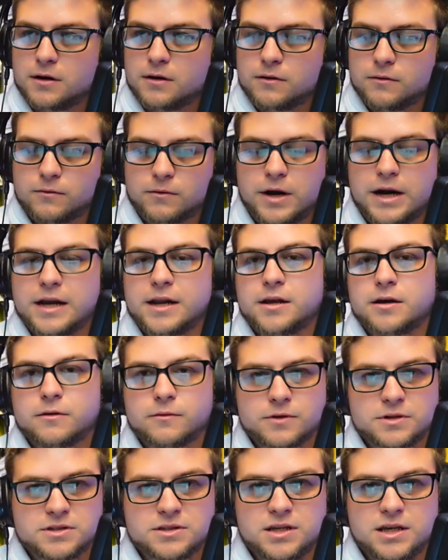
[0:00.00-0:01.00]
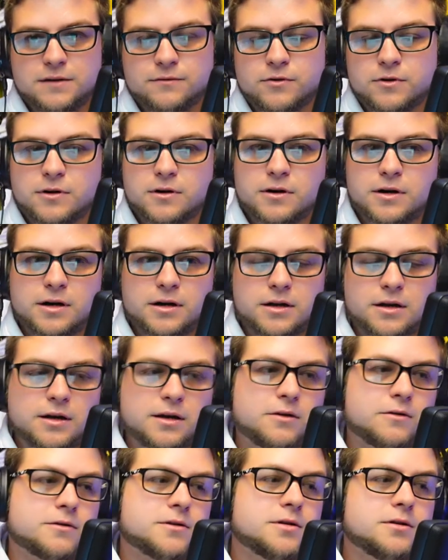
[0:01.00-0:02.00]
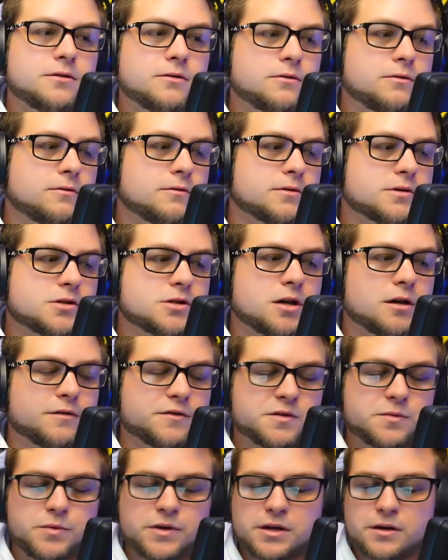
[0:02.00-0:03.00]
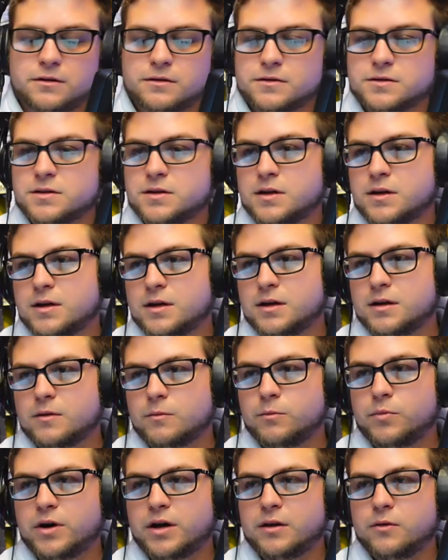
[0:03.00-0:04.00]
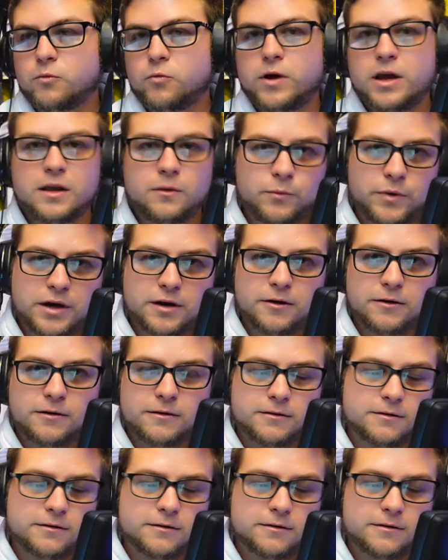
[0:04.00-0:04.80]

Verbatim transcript: radio receiver and like your two shelf speakers, but way better,